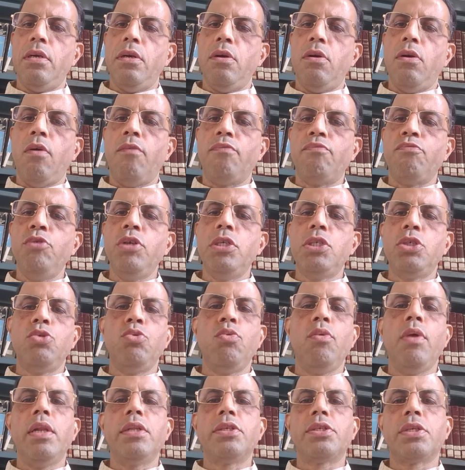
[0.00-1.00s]
of which you
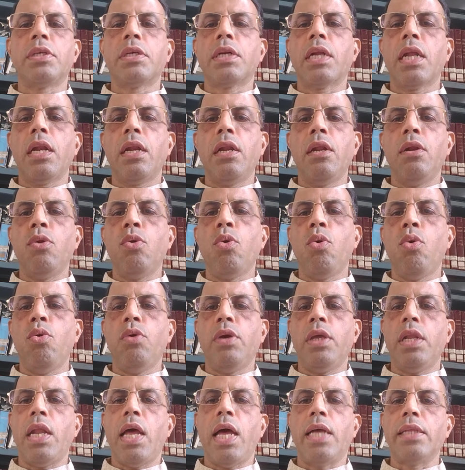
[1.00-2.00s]
will certainly know
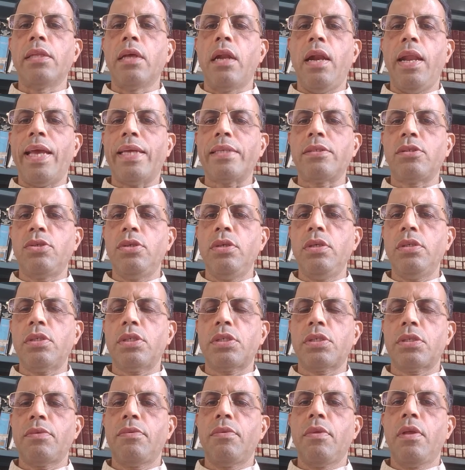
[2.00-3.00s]
in other
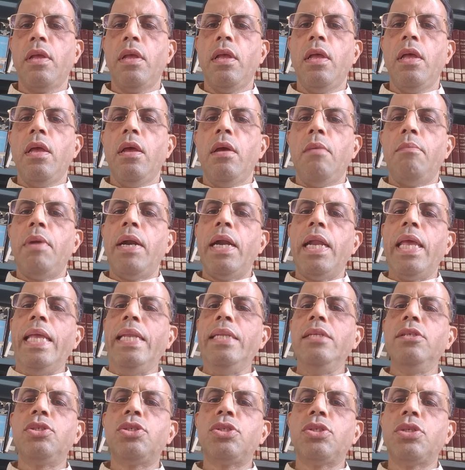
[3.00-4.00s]
lectures, but
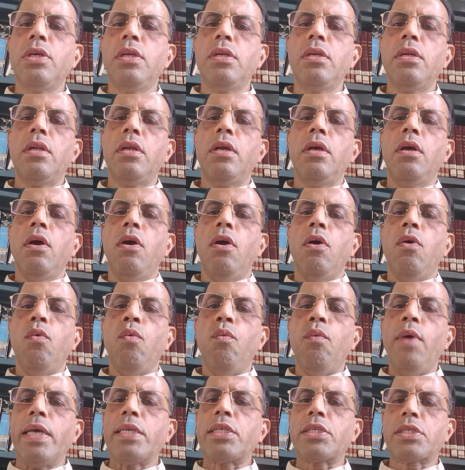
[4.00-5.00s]
ancient
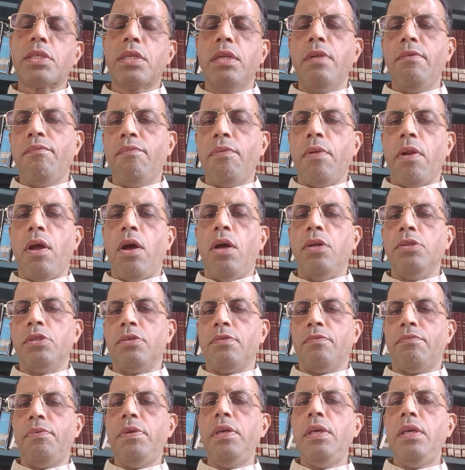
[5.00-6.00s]
Western
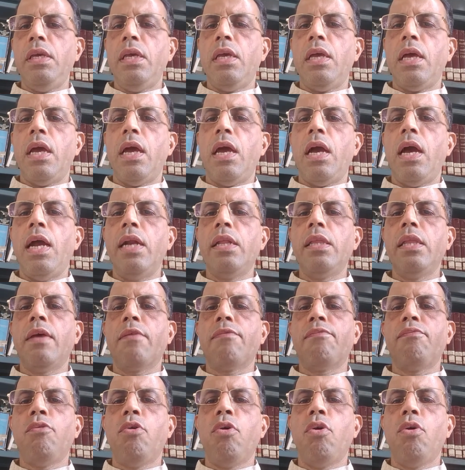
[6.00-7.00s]
philosophy, and
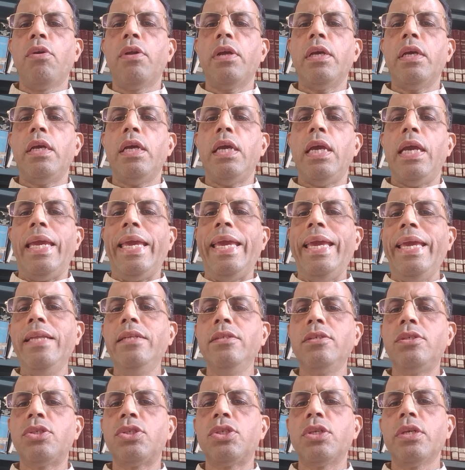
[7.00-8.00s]
therefore
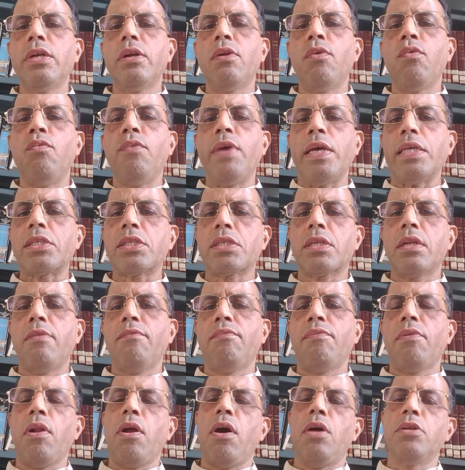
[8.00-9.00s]
ancient Western
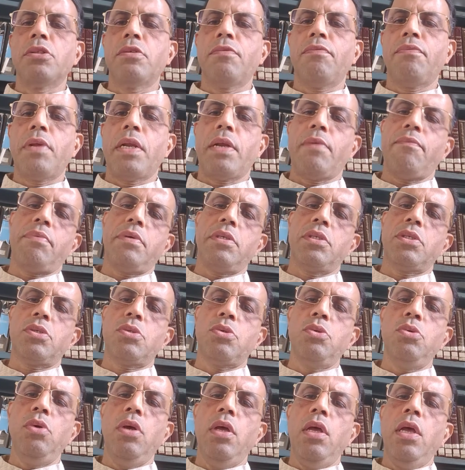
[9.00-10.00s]
philosophy refers
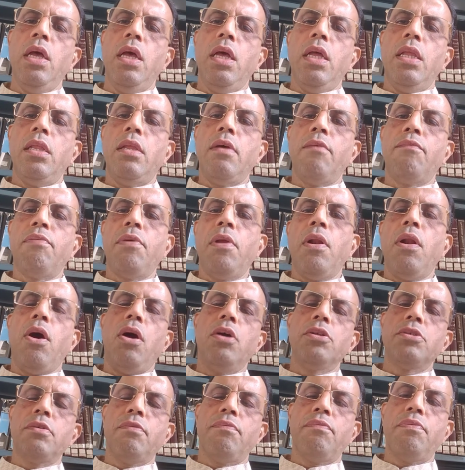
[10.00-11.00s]
to the
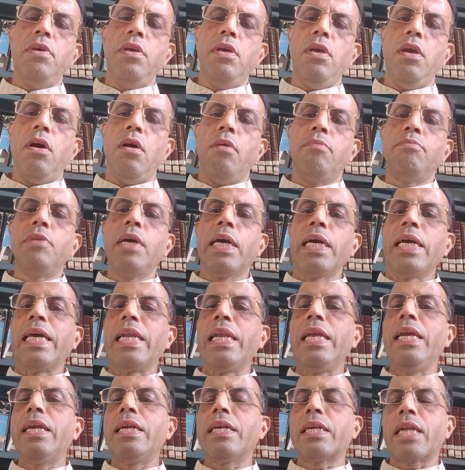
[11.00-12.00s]
philosophy of the
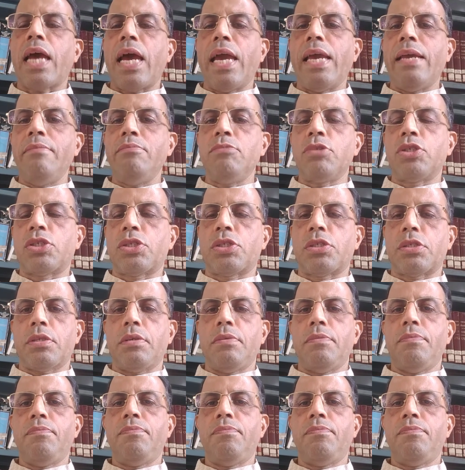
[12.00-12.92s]
Greek times.